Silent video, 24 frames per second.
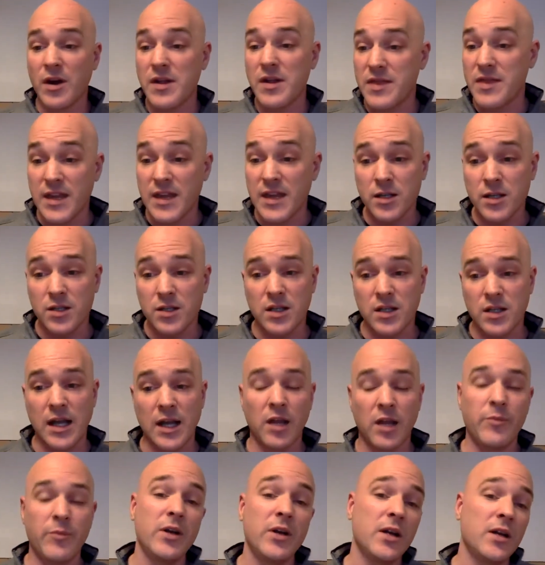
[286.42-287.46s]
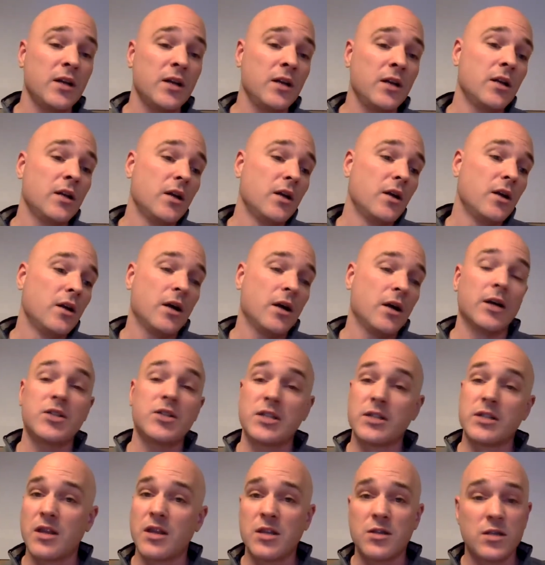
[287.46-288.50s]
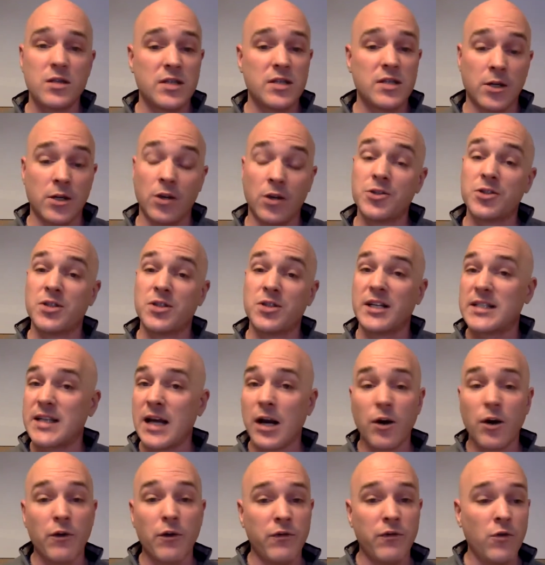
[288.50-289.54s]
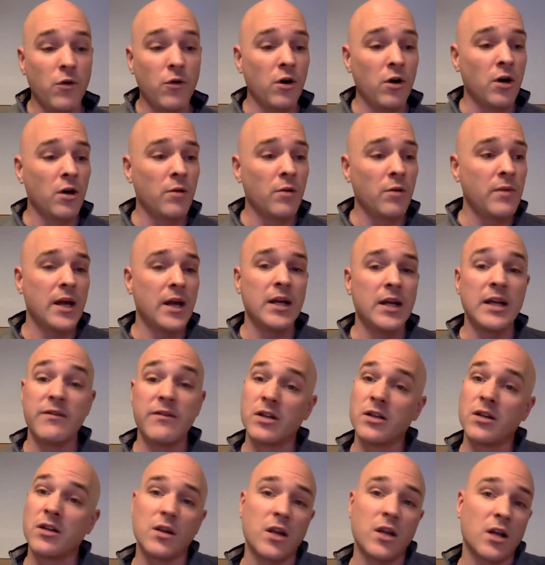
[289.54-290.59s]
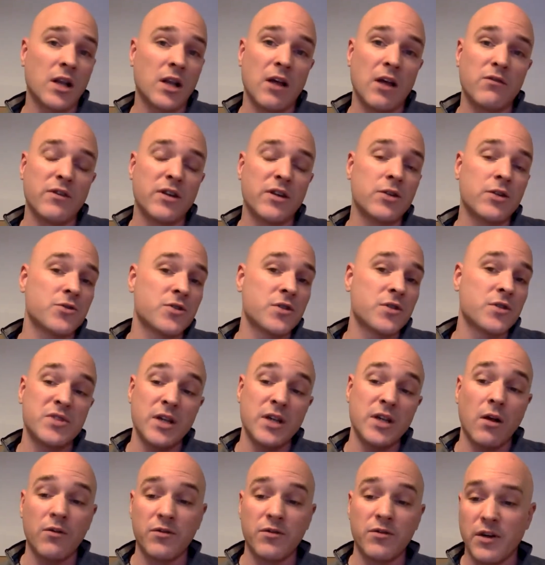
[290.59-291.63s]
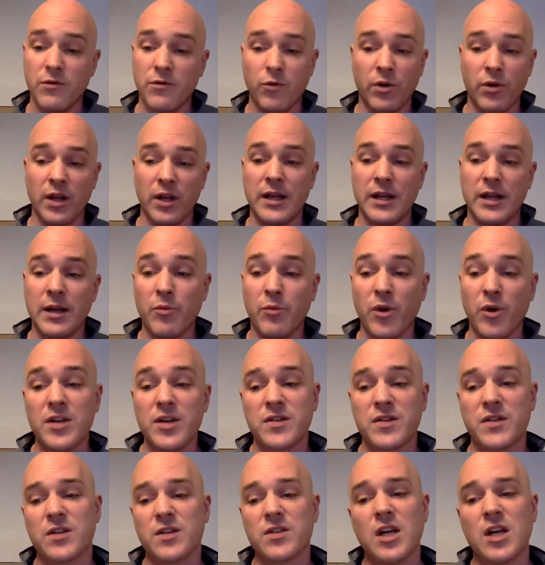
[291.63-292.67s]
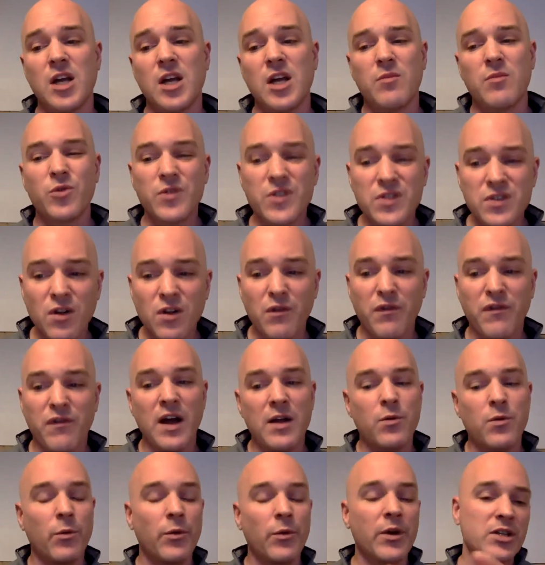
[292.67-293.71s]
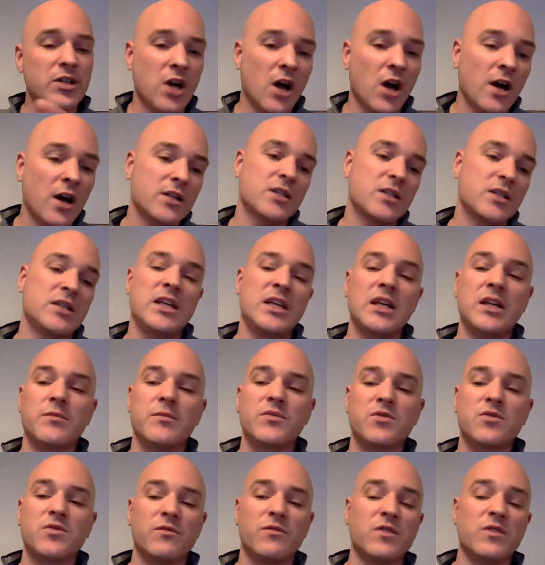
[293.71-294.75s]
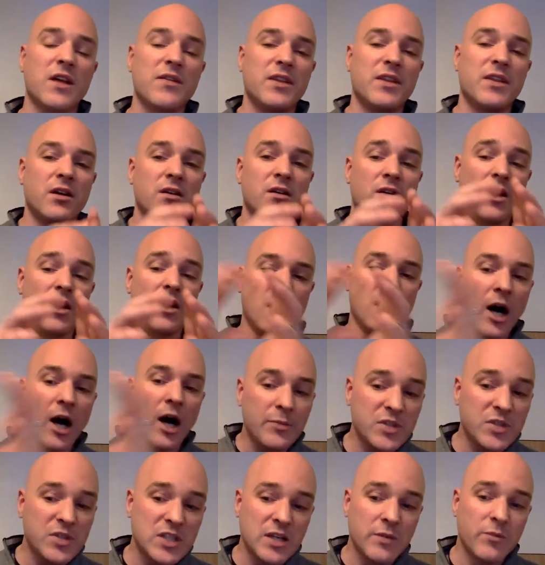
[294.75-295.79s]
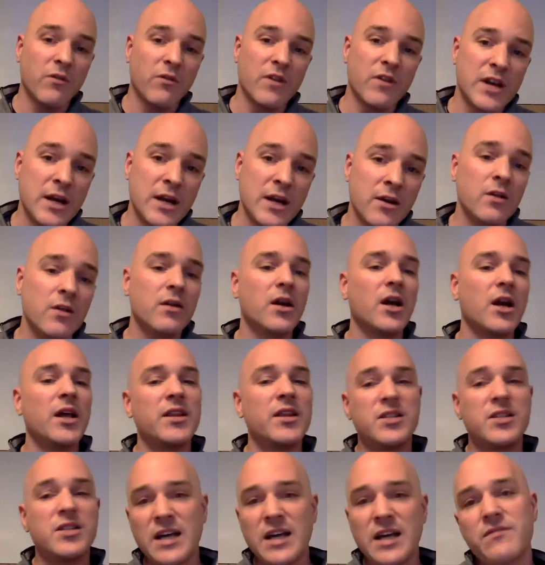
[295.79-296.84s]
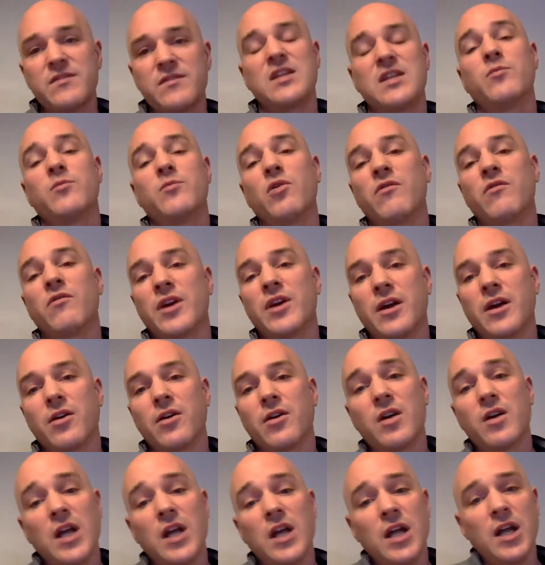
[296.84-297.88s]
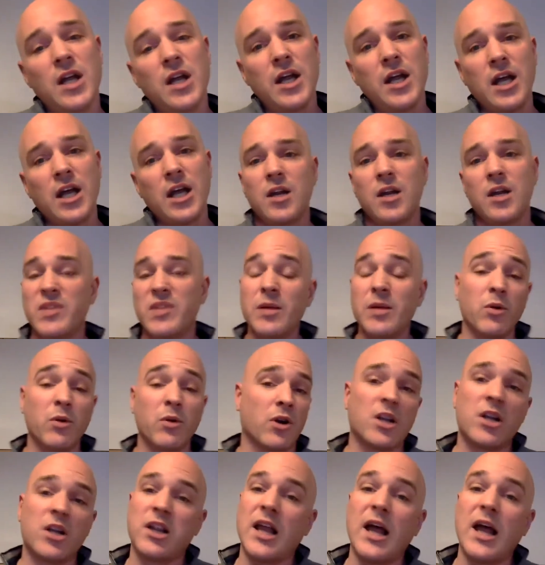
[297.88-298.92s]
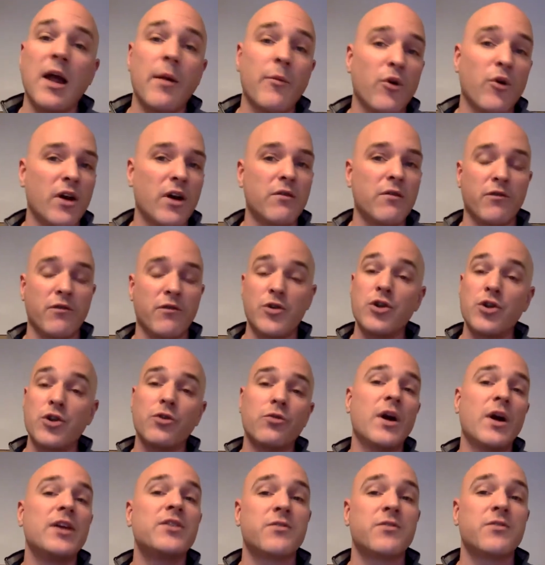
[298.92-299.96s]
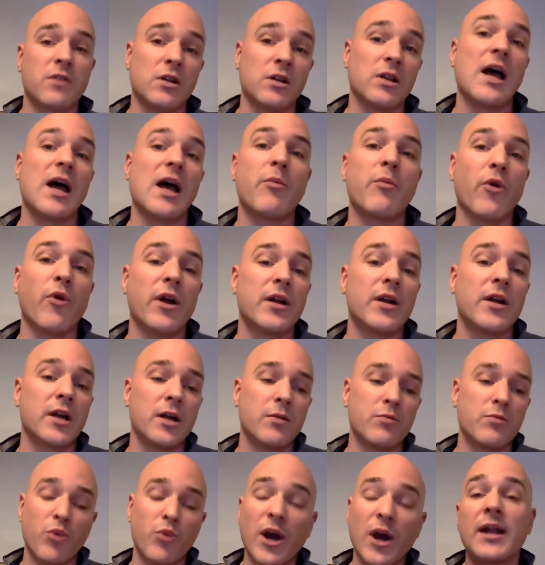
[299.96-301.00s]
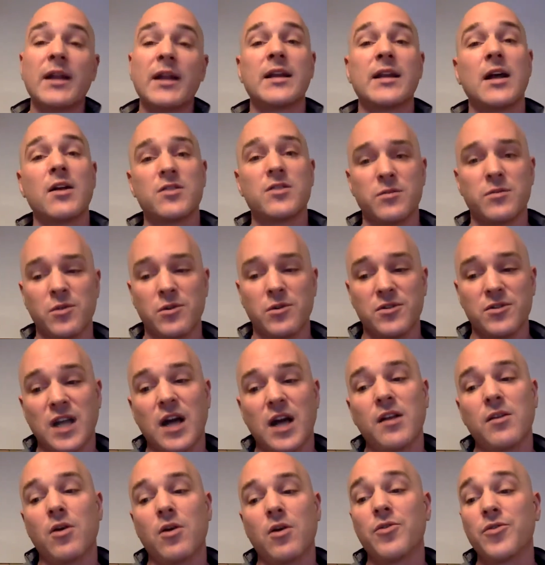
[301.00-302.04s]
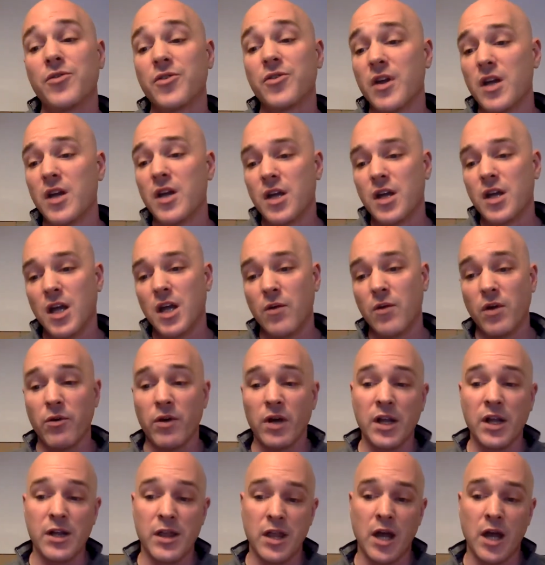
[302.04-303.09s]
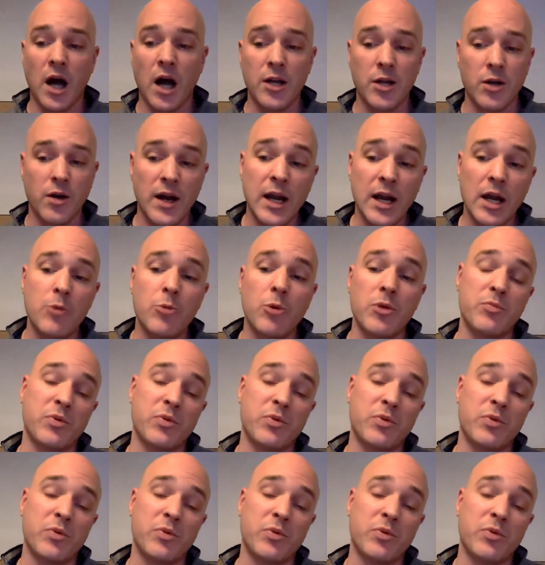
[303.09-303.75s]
things to that community. Technologies like Terraform and even the cloud vendors themselves have really embraced this. But we still find when we talk to teams, we've got the ops team over here and the dev team over here. And people are clamoring for new ways of collaborating and breaking down some of those silos. And we really thought, hey, with